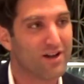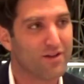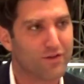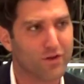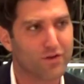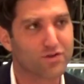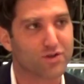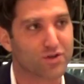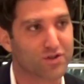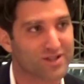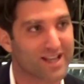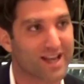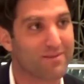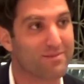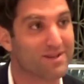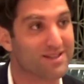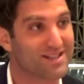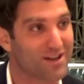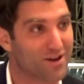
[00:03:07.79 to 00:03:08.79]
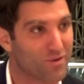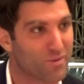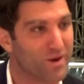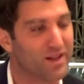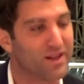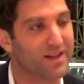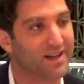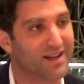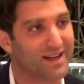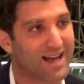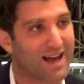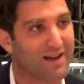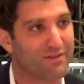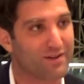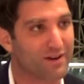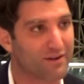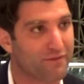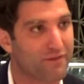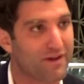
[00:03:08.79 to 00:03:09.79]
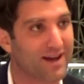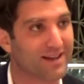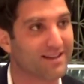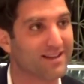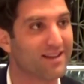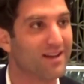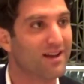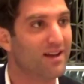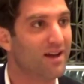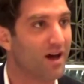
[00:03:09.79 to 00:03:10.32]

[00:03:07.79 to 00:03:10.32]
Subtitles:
those are statements that are really going to have an effect